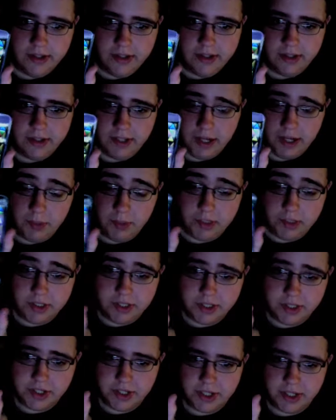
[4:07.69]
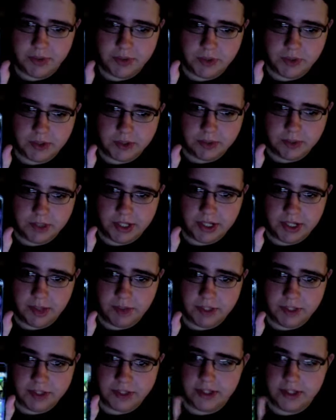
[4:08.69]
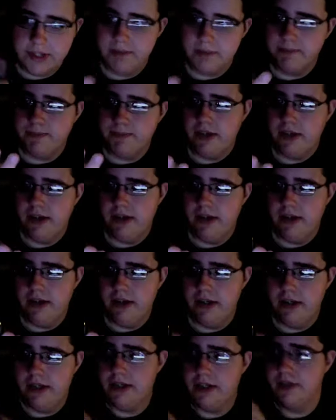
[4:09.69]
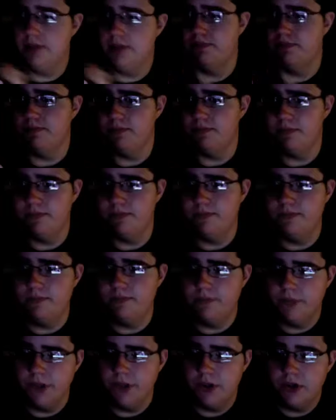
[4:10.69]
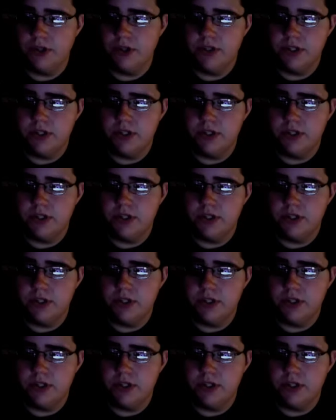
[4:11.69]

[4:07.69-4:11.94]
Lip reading: an iPod Touch game, so I was pretty happy to see it. There are